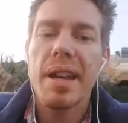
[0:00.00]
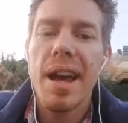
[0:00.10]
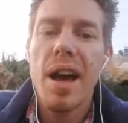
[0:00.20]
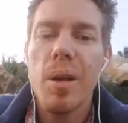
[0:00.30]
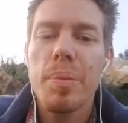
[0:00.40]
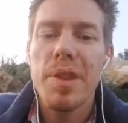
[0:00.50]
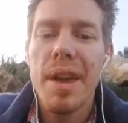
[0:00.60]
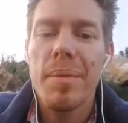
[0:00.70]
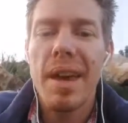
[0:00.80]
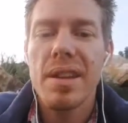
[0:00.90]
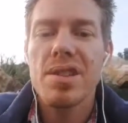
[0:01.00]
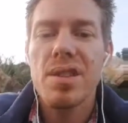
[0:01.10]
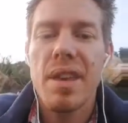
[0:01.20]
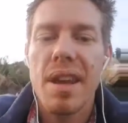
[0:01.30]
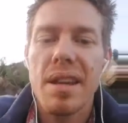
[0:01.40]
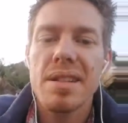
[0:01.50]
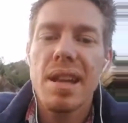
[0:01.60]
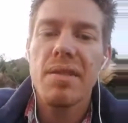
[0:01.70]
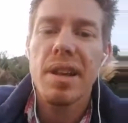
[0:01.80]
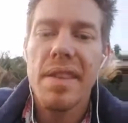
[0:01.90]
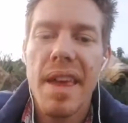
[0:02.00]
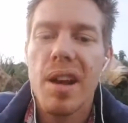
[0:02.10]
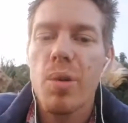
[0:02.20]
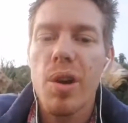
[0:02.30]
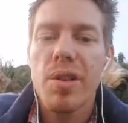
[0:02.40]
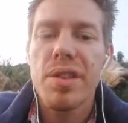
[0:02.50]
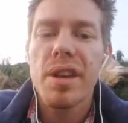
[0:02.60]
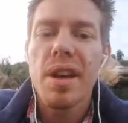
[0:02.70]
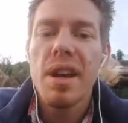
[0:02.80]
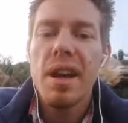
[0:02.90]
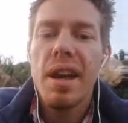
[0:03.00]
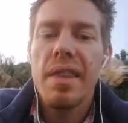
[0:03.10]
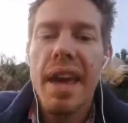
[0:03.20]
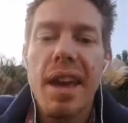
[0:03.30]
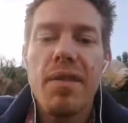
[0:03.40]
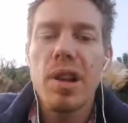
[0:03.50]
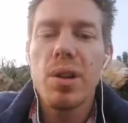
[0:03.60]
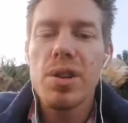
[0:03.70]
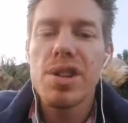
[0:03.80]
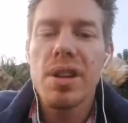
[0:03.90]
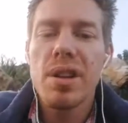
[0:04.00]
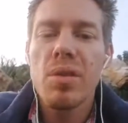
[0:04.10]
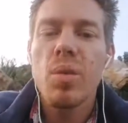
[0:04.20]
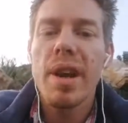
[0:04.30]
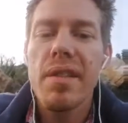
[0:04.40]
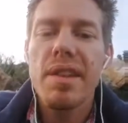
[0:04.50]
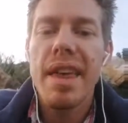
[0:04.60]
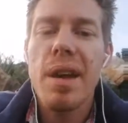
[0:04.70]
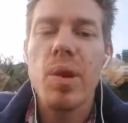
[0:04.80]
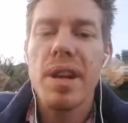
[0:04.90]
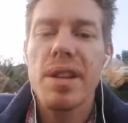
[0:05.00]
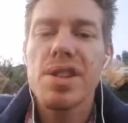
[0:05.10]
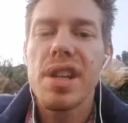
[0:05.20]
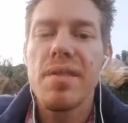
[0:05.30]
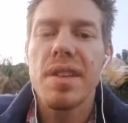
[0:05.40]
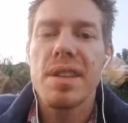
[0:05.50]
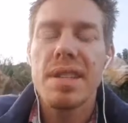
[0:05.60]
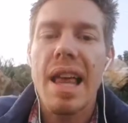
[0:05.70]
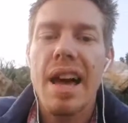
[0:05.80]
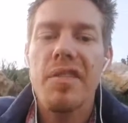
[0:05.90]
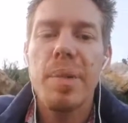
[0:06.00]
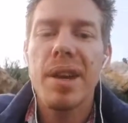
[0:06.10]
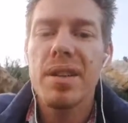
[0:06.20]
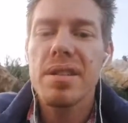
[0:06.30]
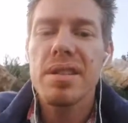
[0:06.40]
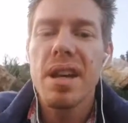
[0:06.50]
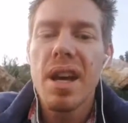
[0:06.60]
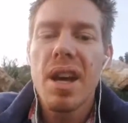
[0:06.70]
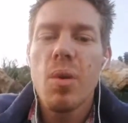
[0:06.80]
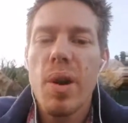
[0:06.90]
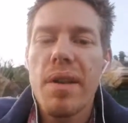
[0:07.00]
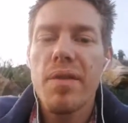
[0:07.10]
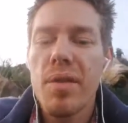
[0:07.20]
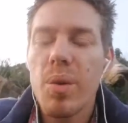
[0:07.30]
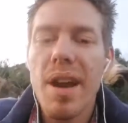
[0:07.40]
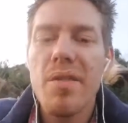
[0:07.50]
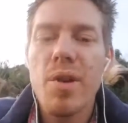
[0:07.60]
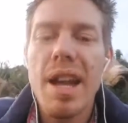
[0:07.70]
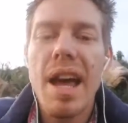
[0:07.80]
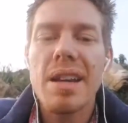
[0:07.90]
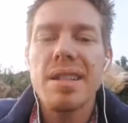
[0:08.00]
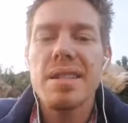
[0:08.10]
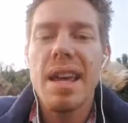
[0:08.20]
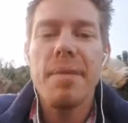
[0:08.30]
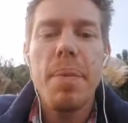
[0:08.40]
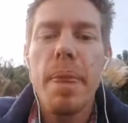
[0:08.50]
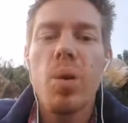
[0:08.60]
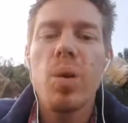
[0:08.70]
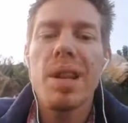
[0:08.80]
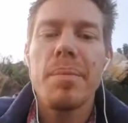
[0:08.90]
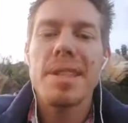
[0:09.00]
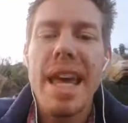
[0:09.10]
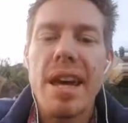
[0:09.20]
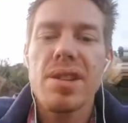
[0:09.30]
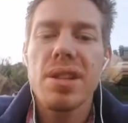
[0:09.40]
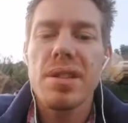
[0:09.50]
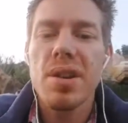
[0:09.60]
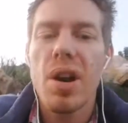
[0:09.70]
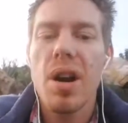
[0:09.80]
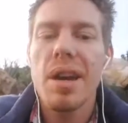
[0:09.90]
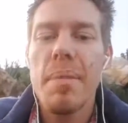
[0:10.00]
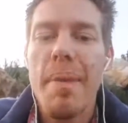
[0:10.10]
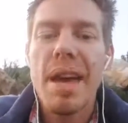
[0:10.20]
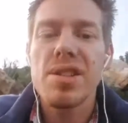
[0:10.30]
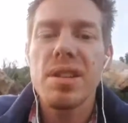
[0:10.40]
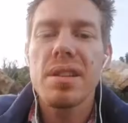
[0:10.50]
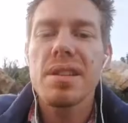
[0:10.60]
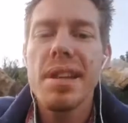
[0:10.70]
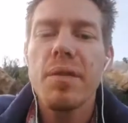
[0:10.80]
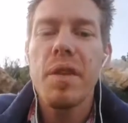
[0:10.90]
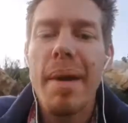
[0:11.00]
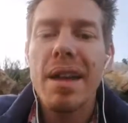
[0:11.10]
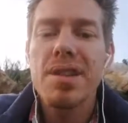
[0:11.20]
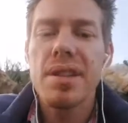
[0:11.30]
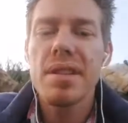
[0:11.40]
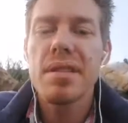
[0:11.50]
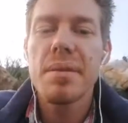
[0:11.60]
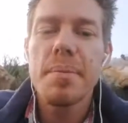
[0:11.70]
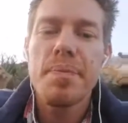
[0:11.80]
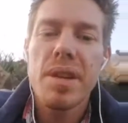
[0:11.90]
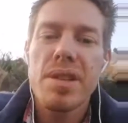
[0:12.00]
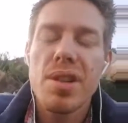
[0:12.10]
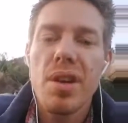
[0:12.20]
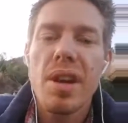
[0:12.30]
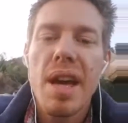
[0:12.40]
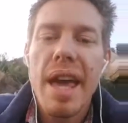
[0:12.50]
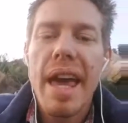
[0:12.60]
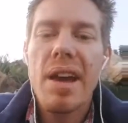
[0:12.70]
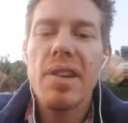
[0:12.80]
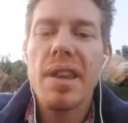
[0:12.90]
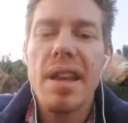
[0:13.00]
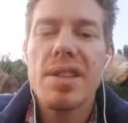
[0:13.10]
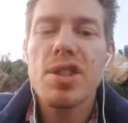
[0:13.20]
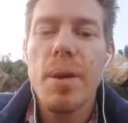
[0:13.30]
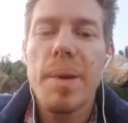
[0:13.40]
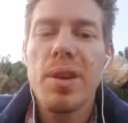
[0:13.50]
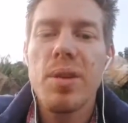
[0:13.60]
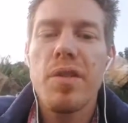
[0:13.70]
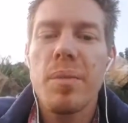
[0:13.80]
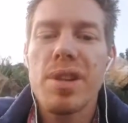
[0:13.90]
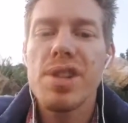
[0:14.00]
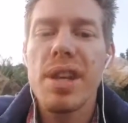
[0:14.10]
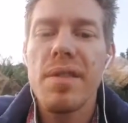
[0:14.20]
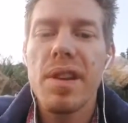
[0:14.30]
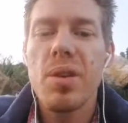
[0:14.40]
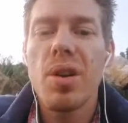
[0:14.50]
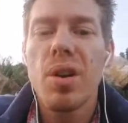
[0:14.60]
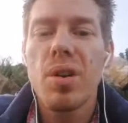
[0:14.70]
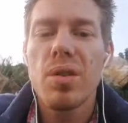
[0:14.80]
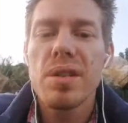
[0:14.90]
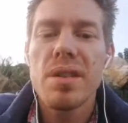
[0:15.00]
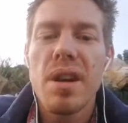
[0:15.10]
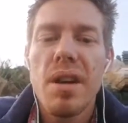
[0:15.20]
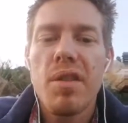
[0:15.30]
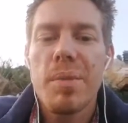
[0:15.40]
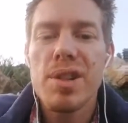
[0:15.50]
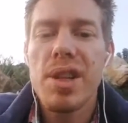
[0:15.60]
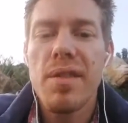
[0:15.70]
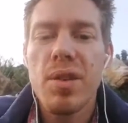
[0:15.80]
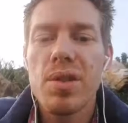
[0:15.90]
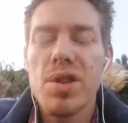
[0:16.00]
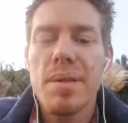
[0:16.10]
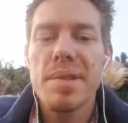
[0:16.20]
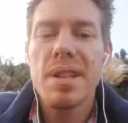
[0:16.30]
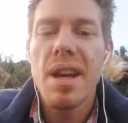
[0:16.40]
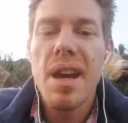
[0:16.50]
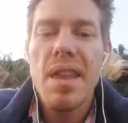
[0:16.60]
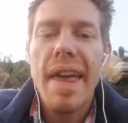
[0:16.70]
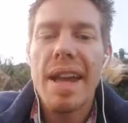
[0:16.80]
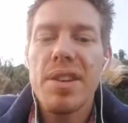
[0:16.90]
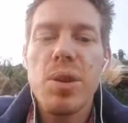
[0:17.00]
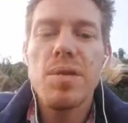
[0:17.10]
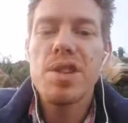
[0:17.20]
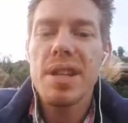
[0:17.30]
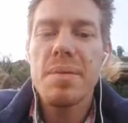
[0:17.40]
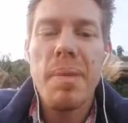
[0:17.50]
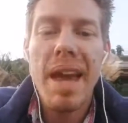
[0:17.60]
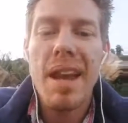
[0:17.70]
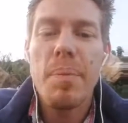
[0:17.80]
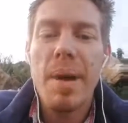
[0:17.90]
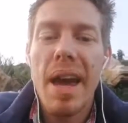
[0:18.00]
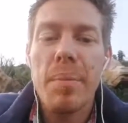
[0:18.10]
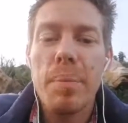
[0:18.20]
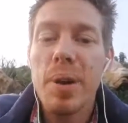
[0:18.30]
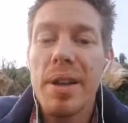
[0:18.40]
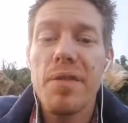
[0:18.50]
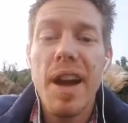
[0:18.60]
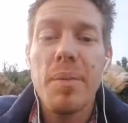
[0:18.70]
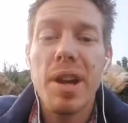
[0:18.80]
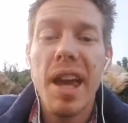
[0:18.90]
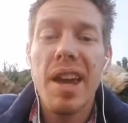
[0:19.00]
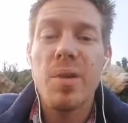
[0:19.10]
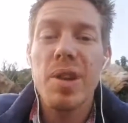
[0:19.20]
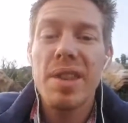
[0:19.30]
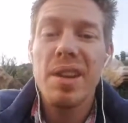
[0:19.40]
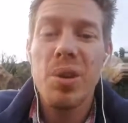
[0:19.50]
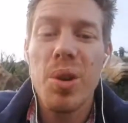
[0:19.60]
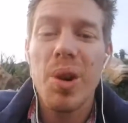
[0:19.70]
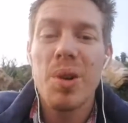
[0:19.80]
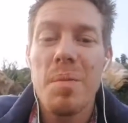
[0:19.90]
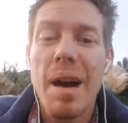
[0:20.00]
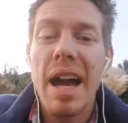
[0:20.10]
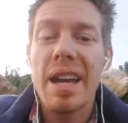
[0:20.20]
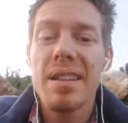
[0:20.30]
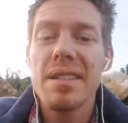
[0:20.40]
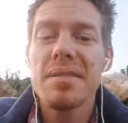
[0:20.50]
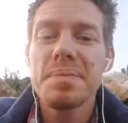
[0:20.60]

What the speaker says: help them get to the next level in their growth, in their evolution, and whatever they want to achieve in this life. Because what I've realized is that all limitations are imagined, self-imagined. So everything that's stopping you from achieving your goals, from achieving your dreams, that you've just made up and prefabricated within your own mind,